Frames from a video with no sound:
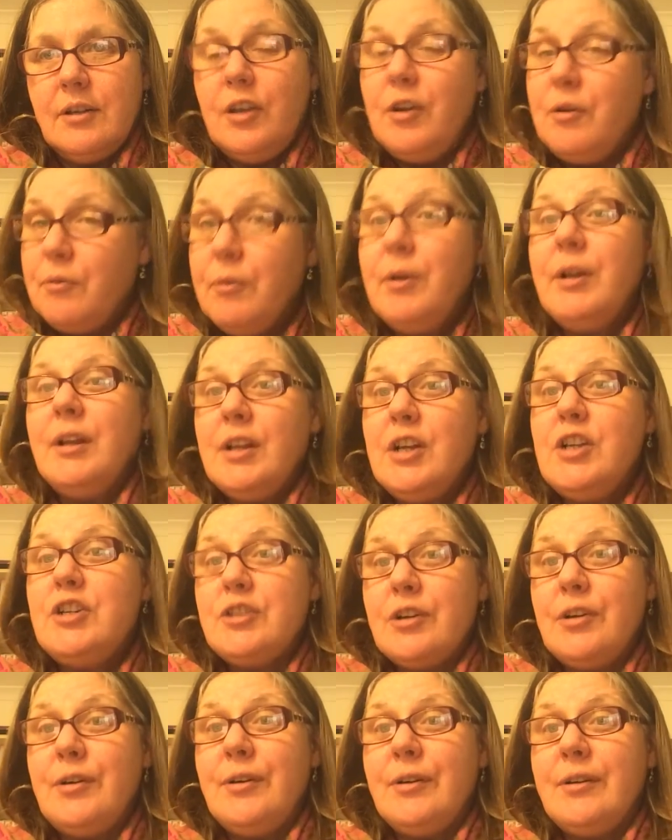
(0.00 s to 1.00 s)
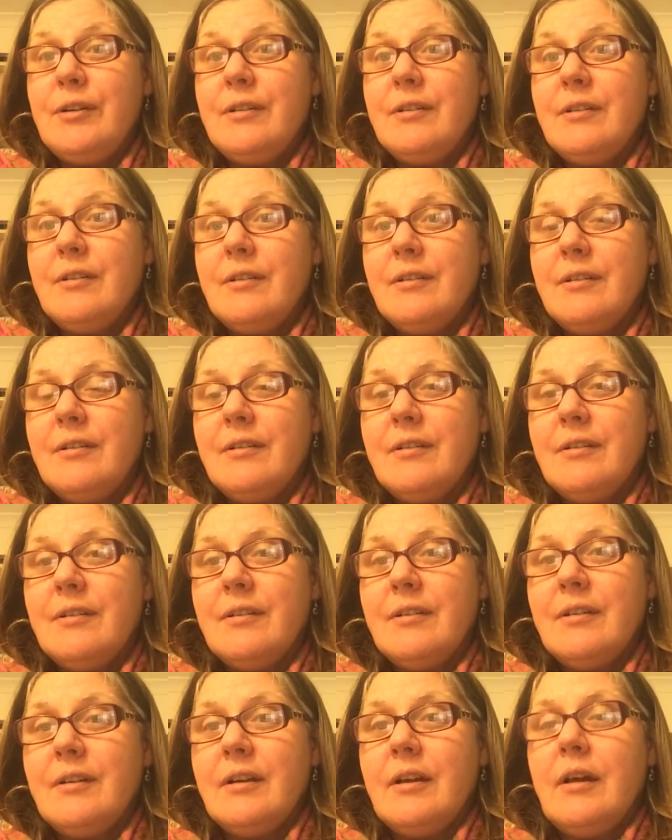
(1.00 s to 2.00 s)
You really don't.
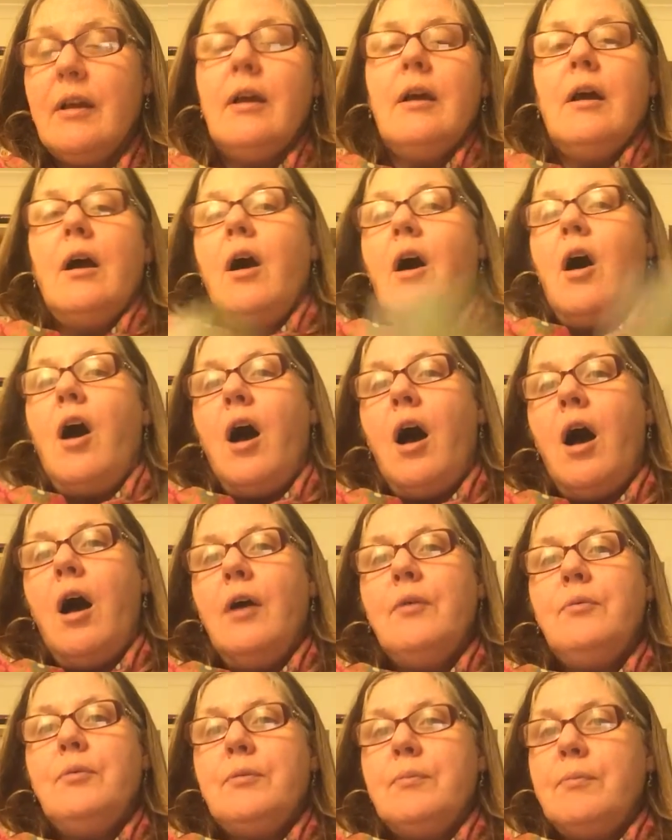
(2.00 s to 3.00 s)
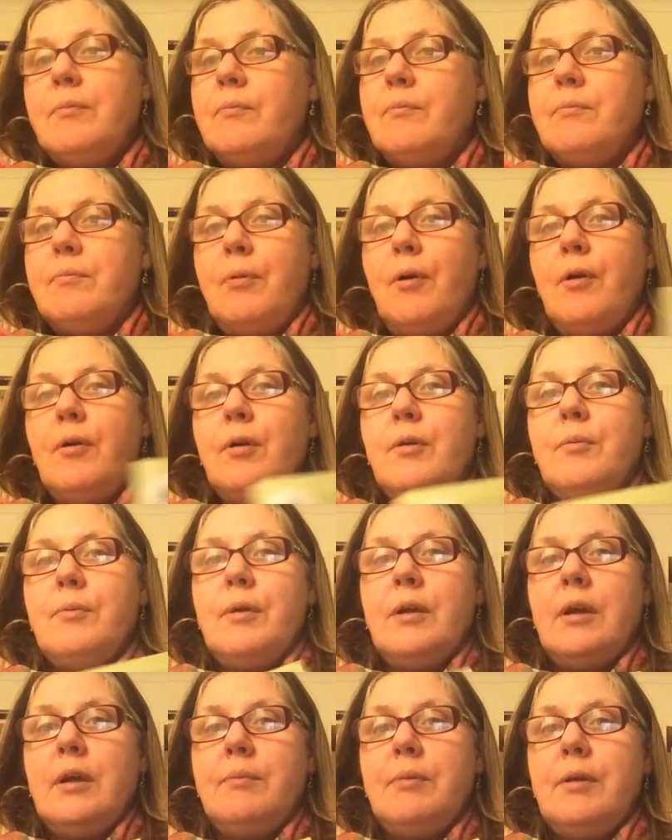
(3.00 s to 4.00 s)
I would
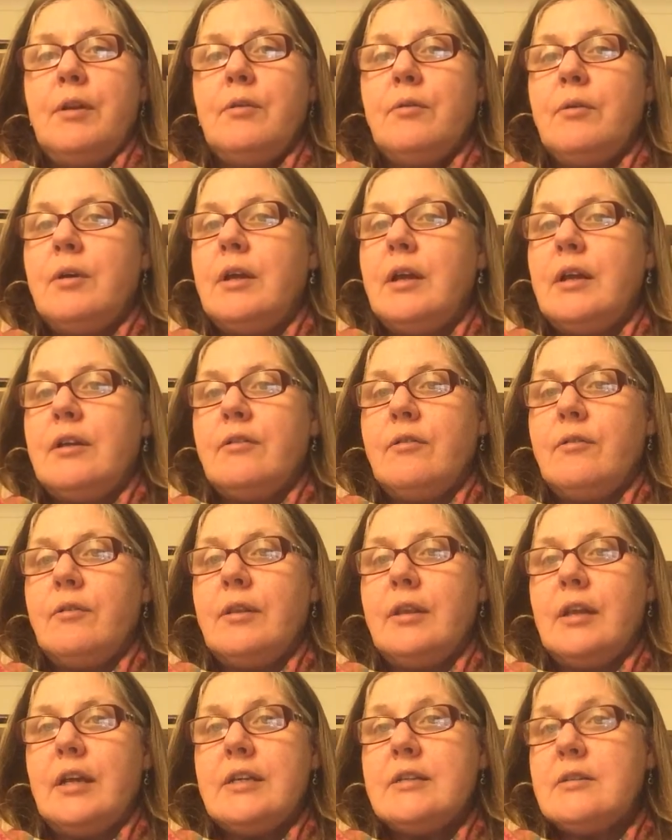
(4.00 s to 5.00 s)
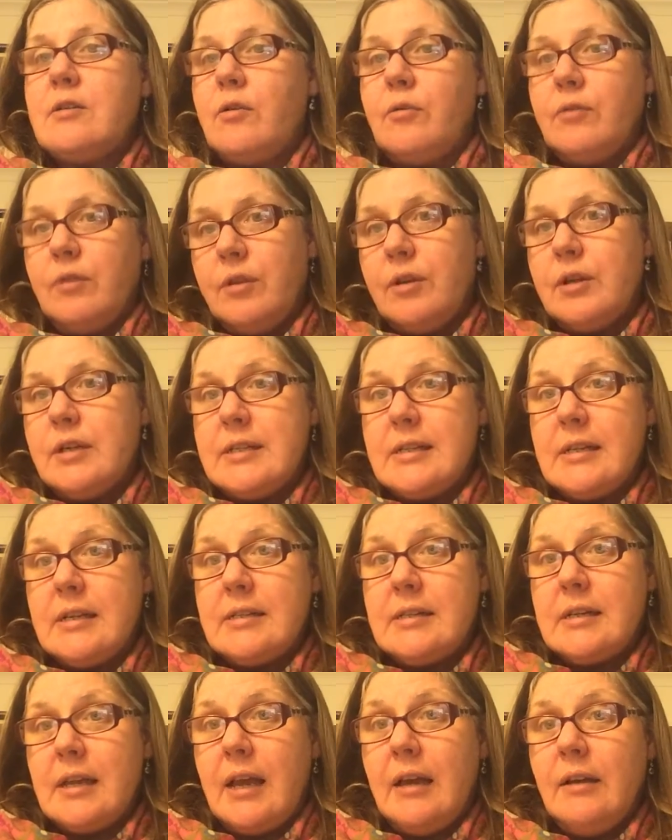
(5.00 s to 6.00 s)
probably be looking at doing these on
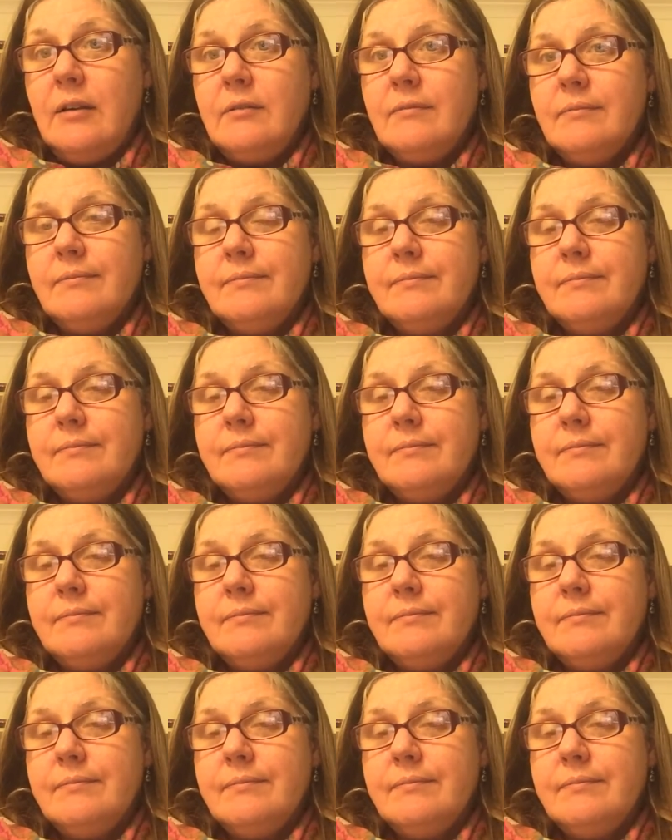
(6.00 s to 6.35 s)
36 count.